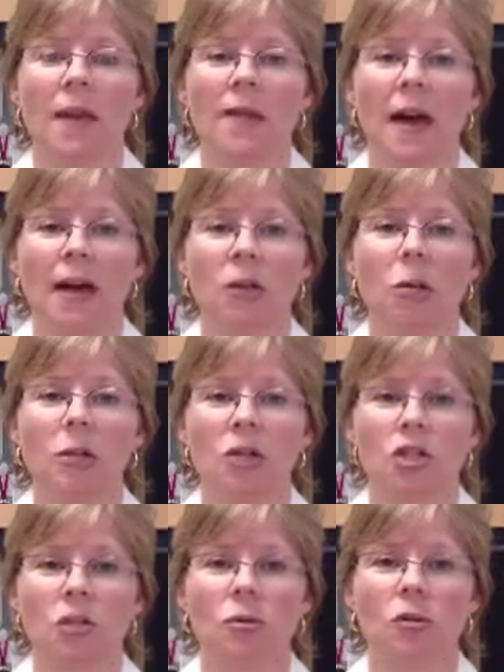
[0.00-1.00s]
That only
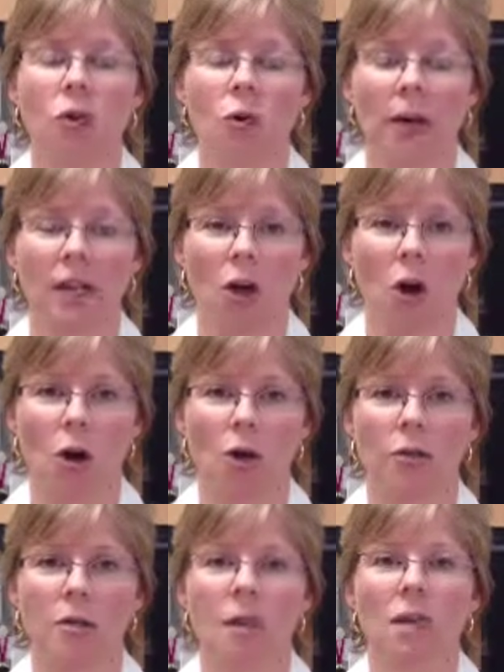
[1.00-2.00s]
shows credit
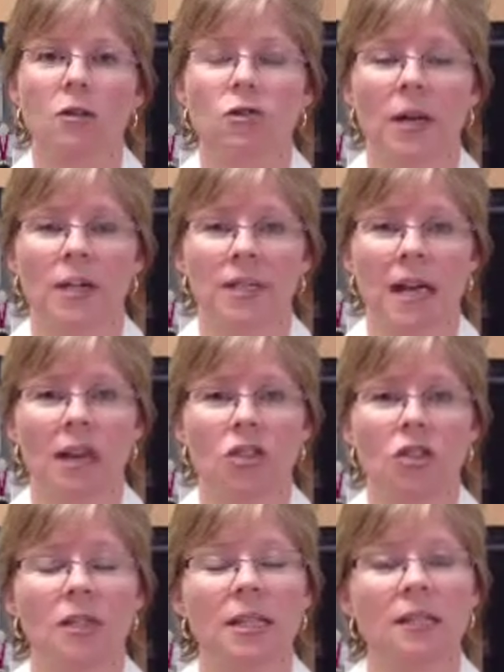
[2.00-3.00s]
card
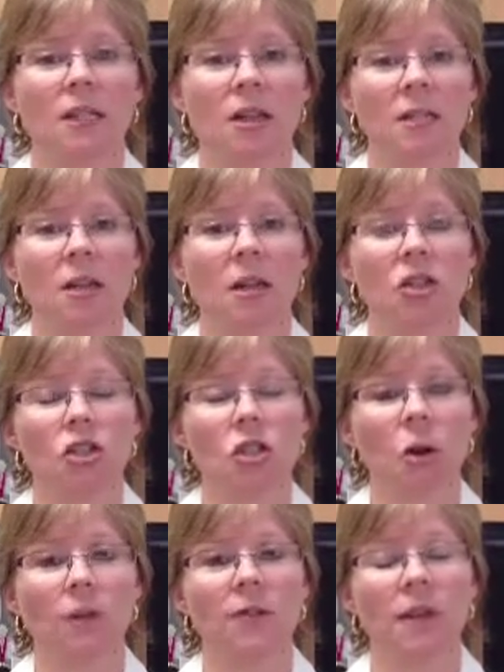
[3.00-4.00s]
transactions. It does not
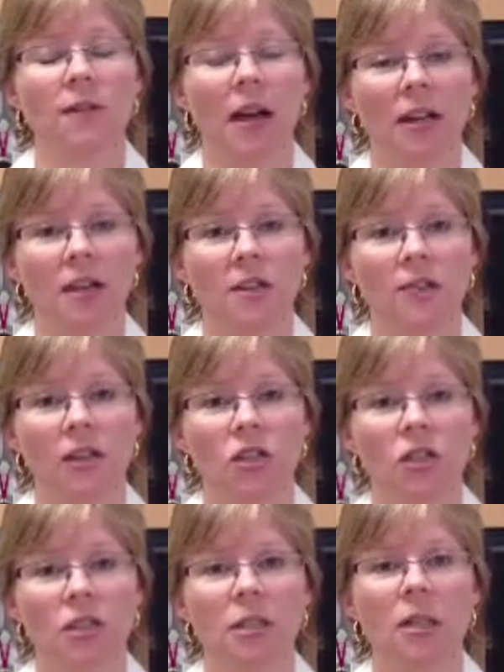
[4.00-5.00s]
show if they've had an eviction.